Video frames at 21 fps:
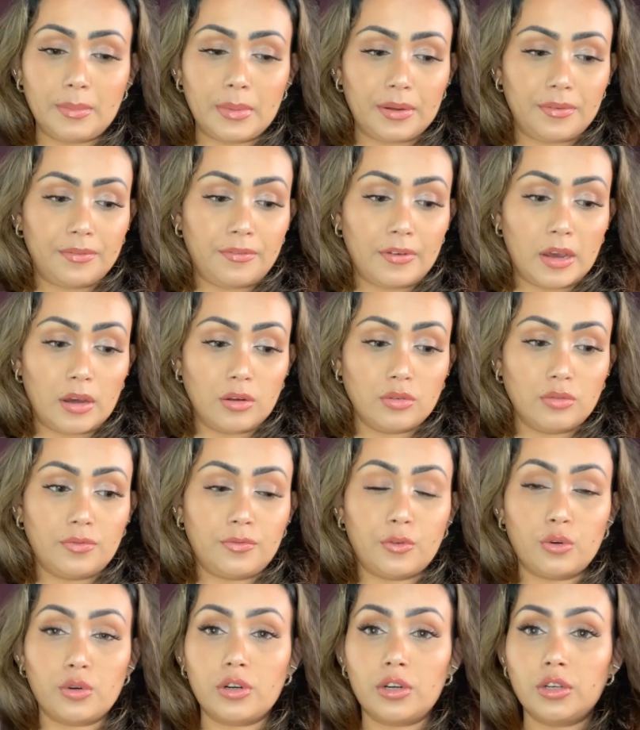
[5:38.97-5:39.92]
I found
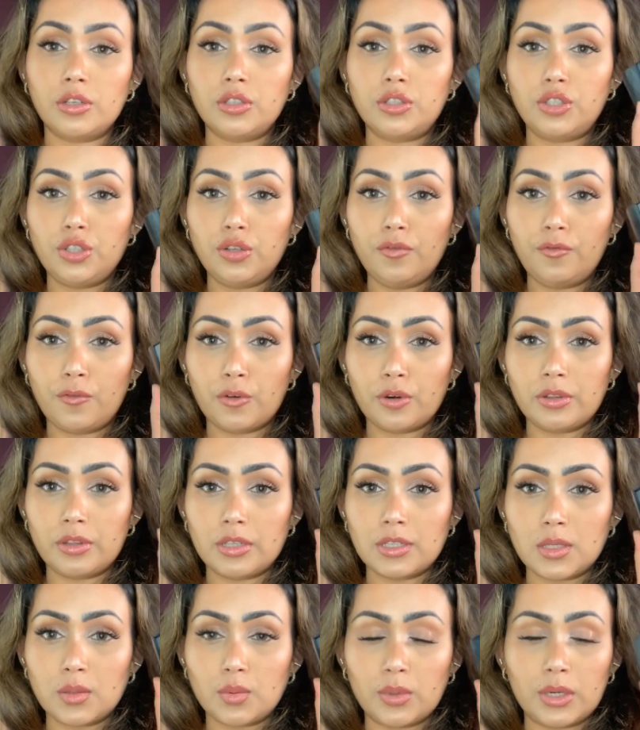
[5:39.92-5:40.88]
for dupe for
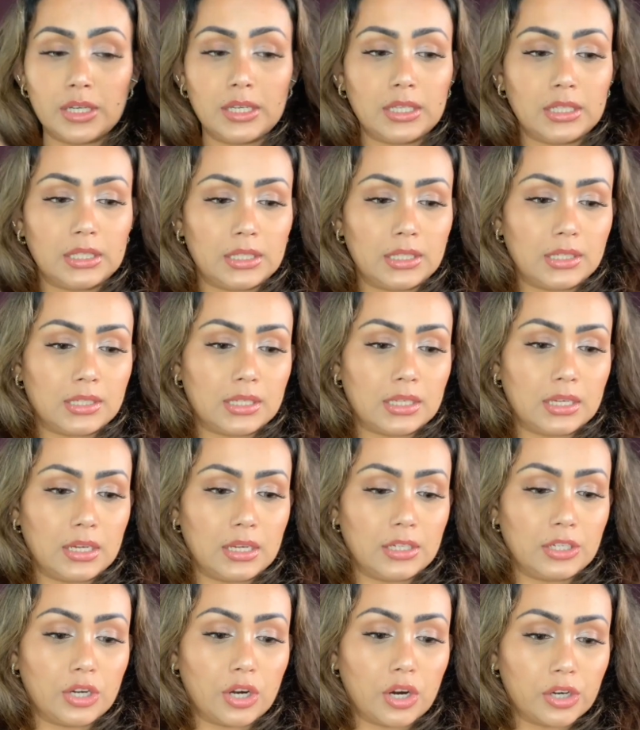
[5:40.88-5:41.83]
this one is
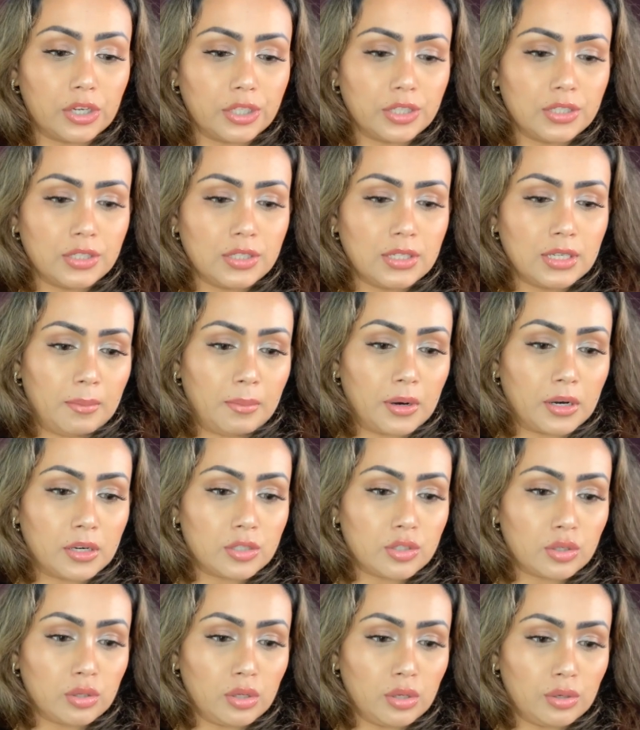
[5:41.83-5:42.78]
Nars
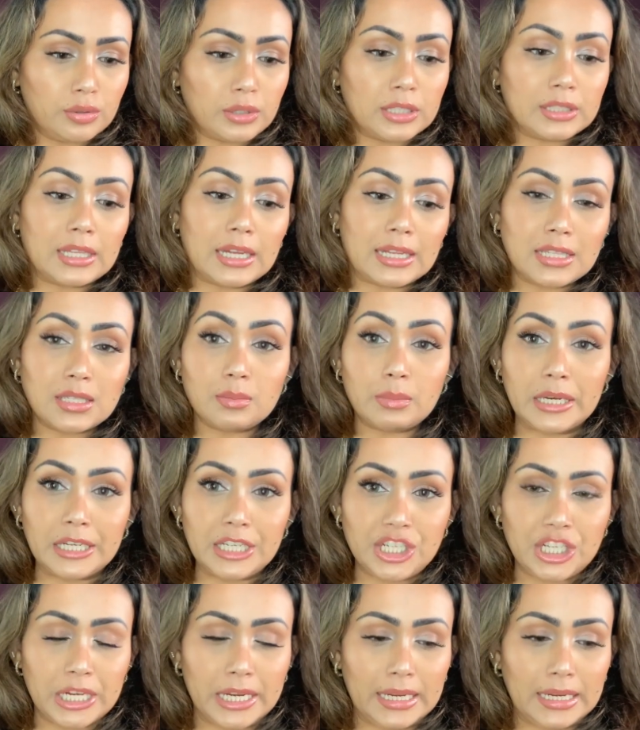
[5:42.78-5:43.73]
Barcelona. That's my
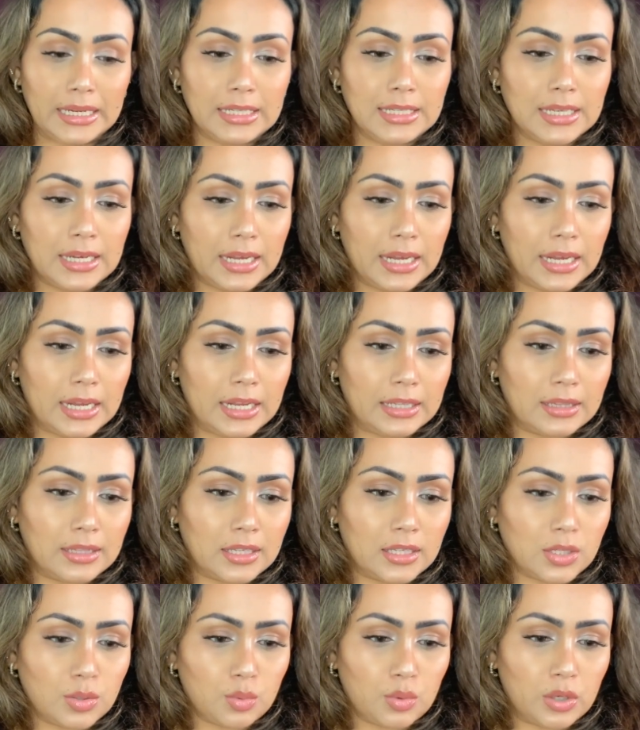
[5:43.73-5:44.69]
shade, and
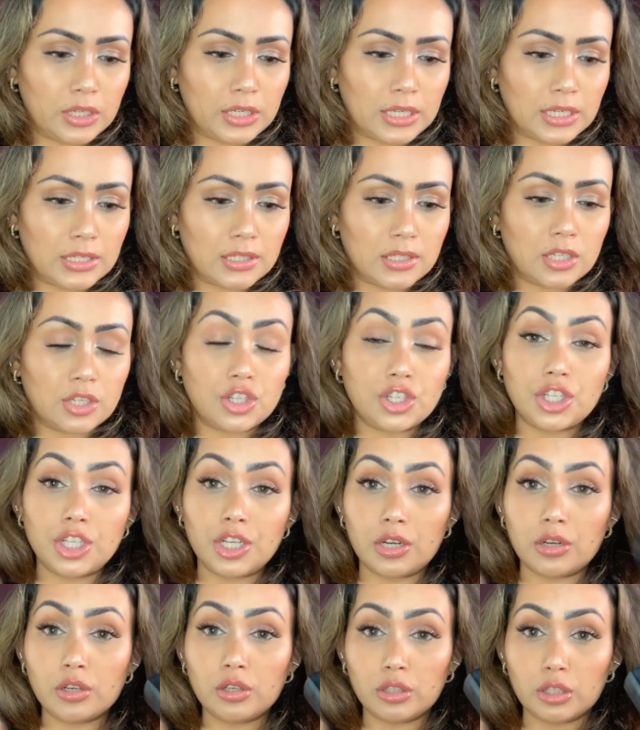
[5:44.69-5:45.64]
this one is the
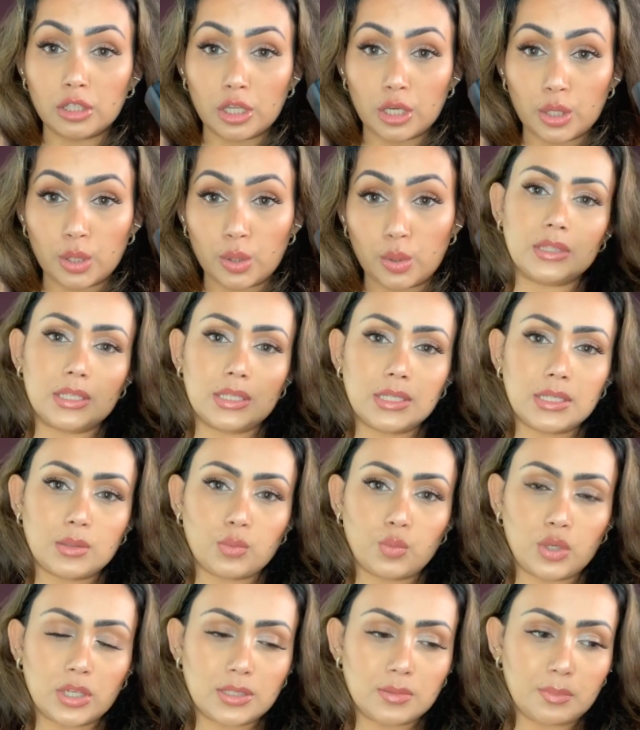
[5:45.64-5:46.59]
Sheer Glow. This
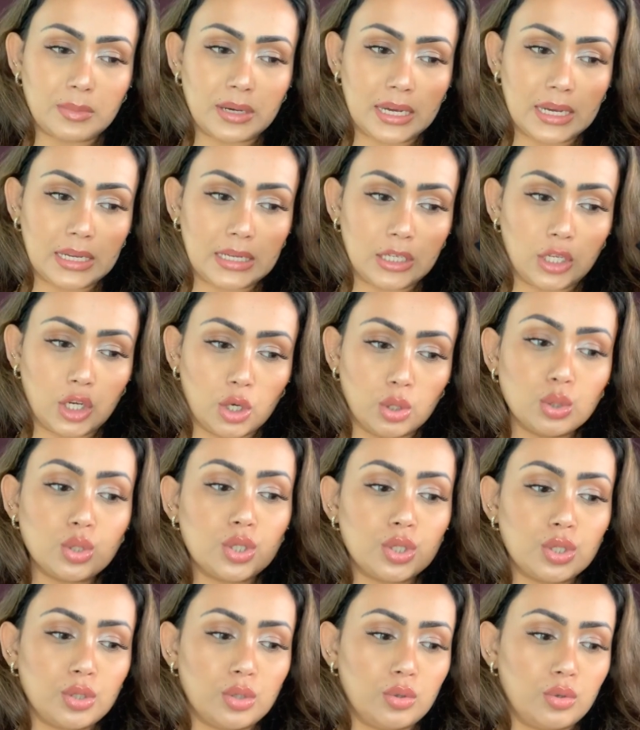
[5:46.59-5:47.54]
was my
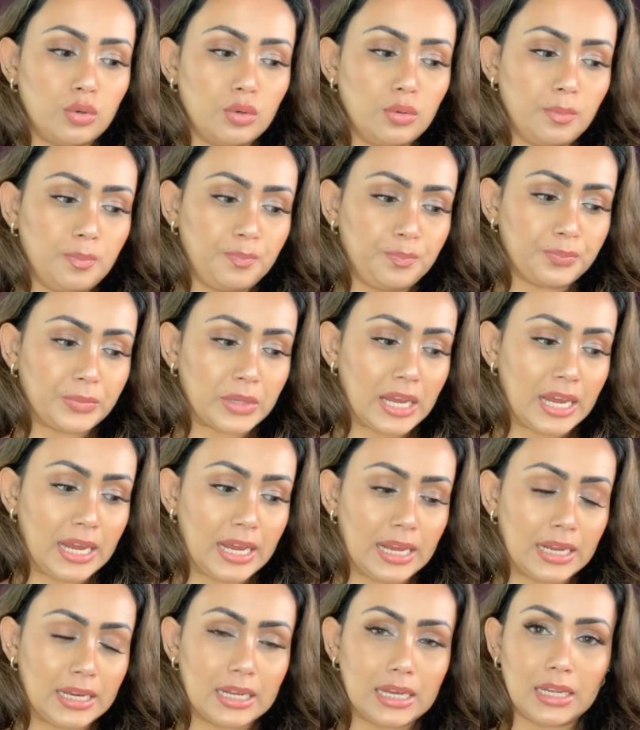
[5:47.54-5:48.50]
go-to,
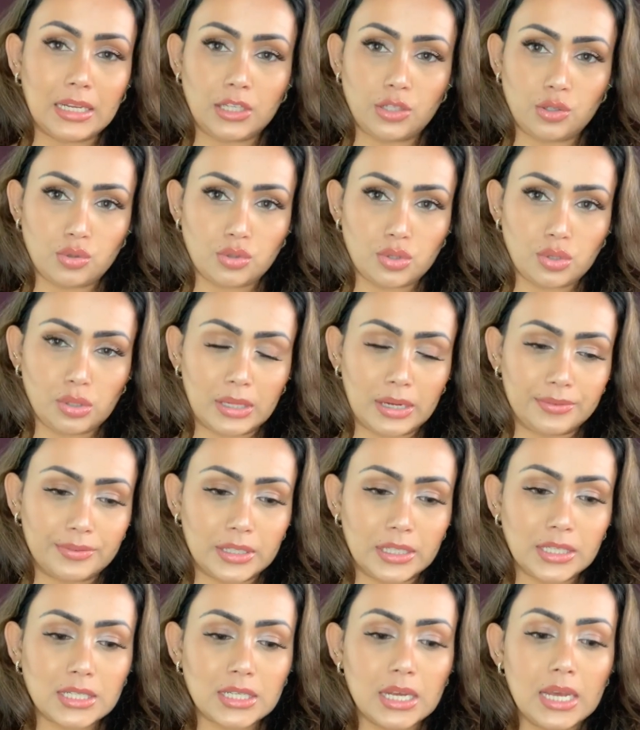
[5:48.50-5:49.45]
and I used to love
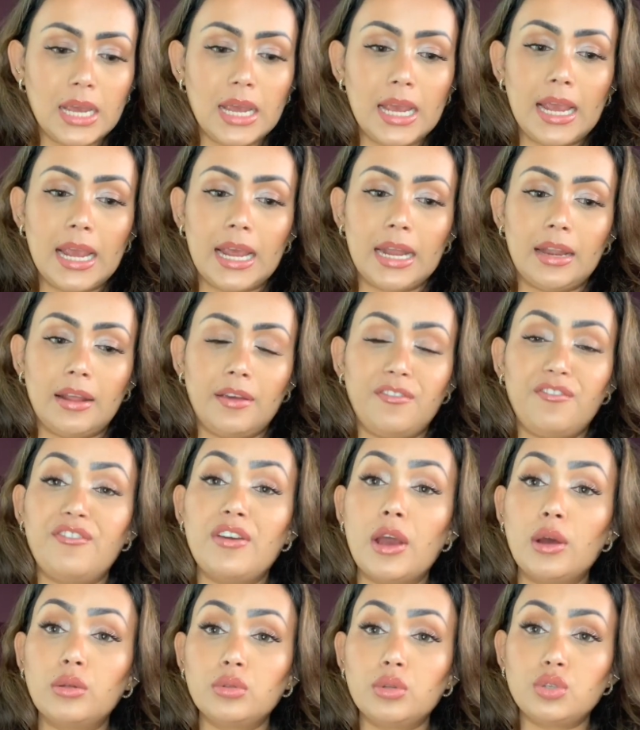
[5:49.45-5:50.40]
it. And I
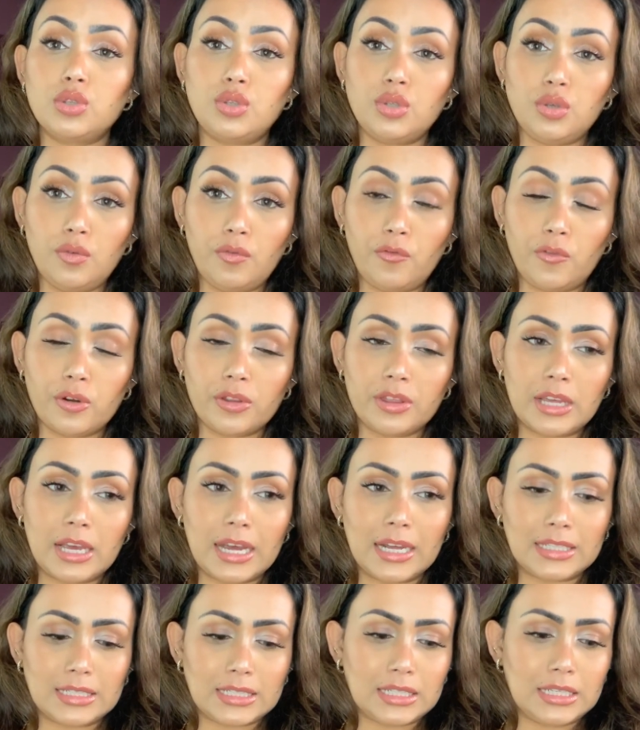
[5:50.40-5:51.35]
found the dupe for
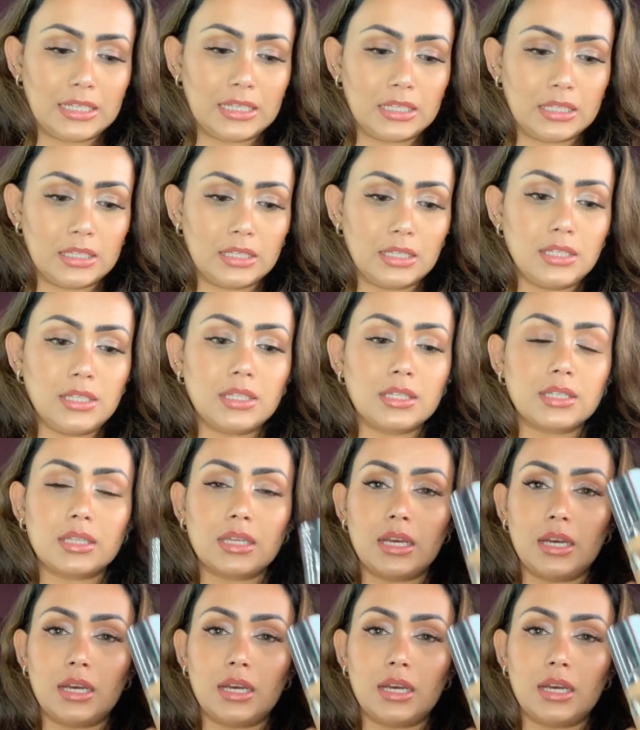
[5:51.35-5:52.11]
that is